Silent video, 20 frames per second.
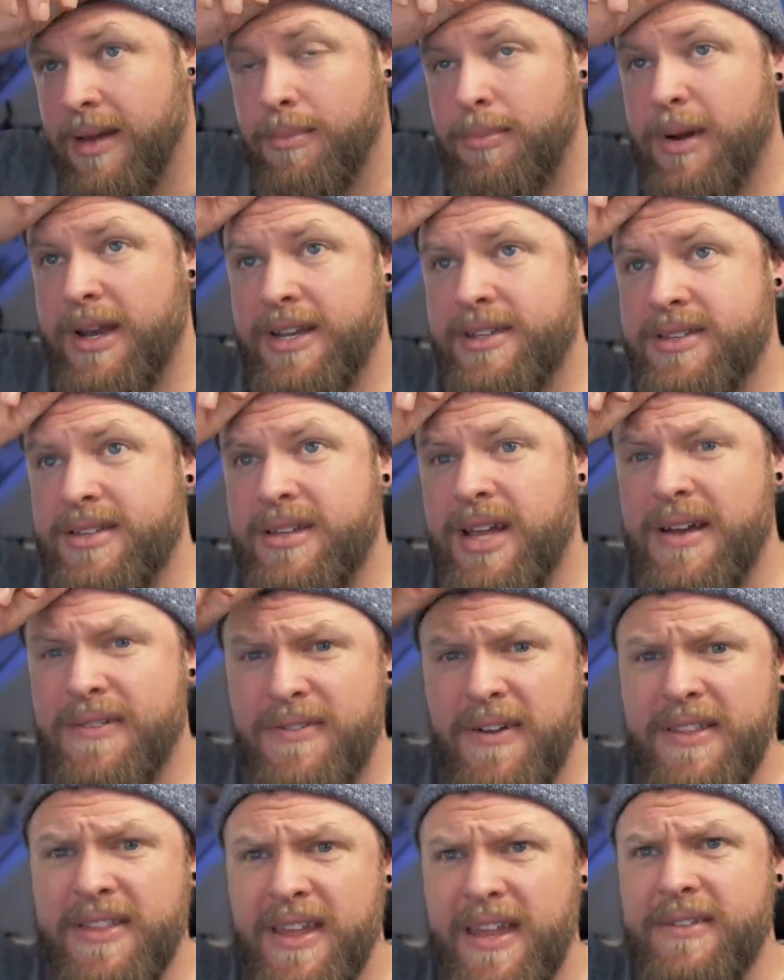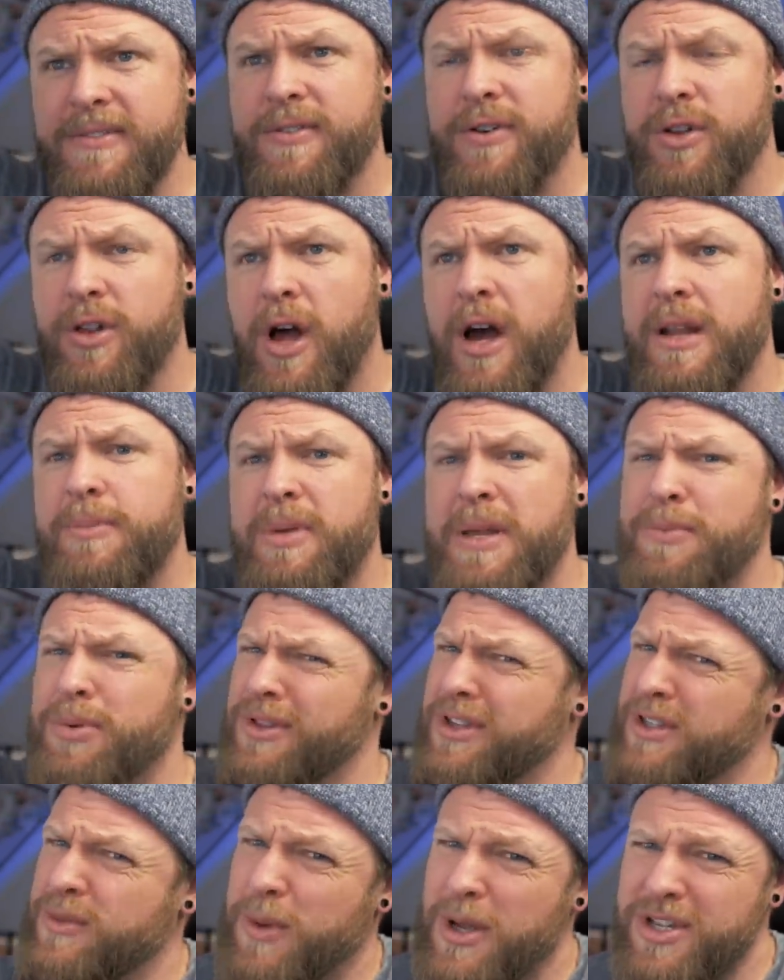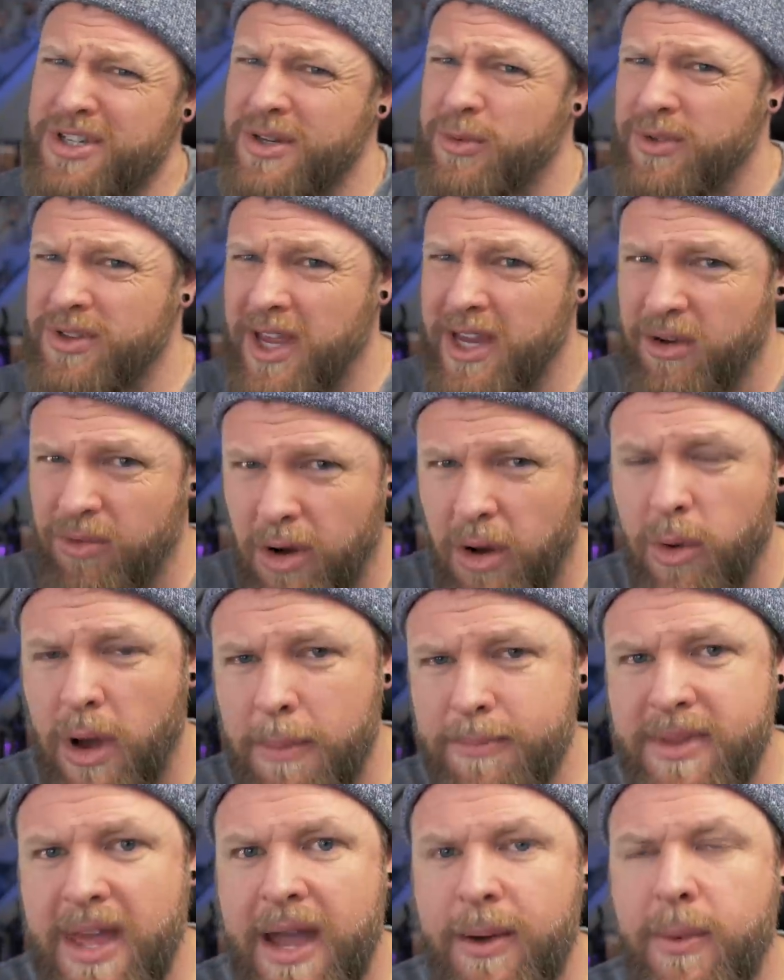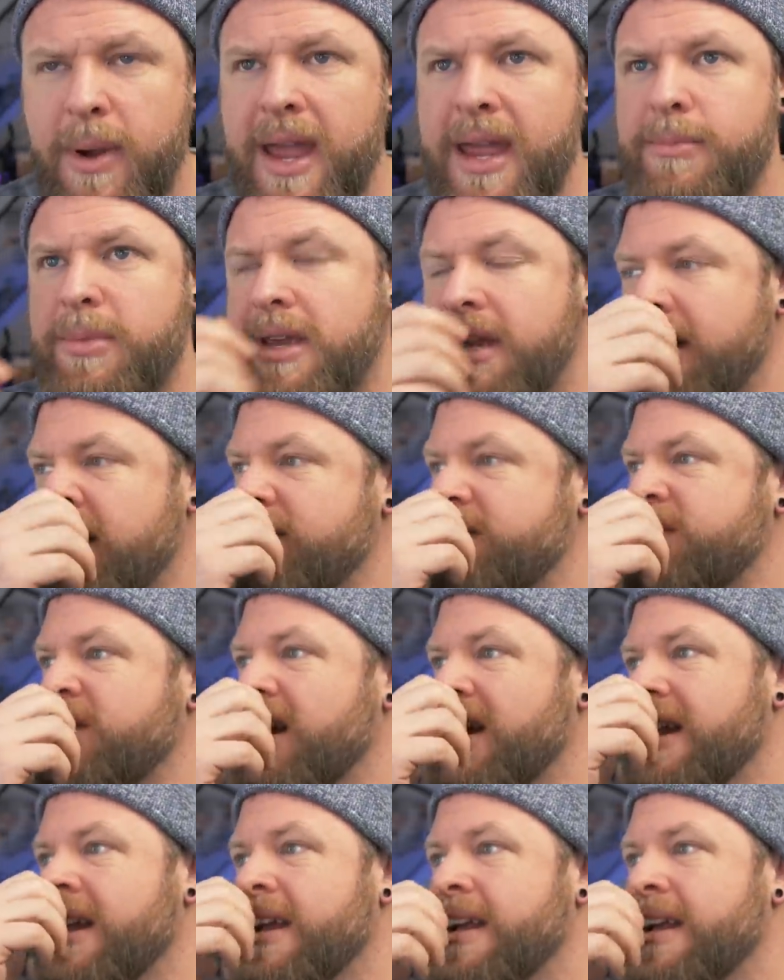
but it's tough, I think, for a lot of people, especially when they grow up that way, because